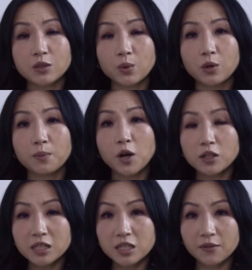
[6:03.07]
will
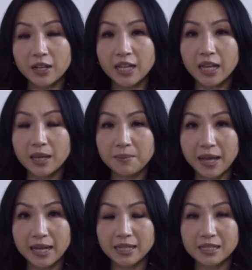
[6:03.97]
positively
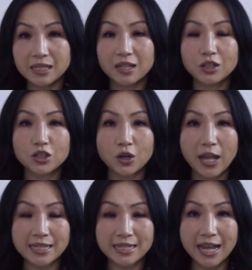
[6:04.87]
impact your
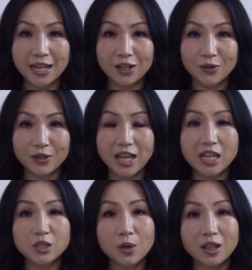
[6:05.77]
entire look
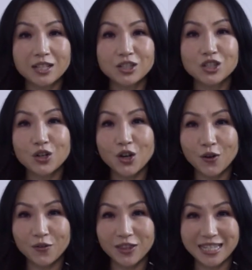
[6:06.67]
as well as your
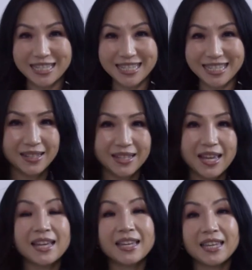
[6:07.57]
confidence.
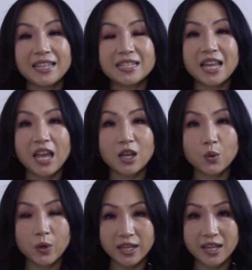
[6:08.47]
Here's a
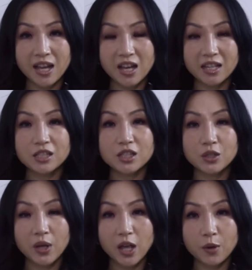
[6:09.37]
quick guide
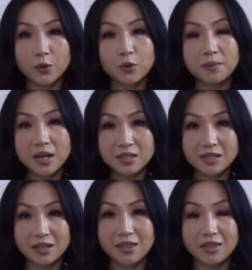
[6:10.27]
to help you
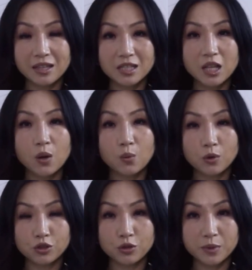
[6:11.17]
master this
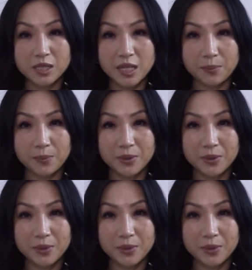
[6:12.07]
wardrobe tip.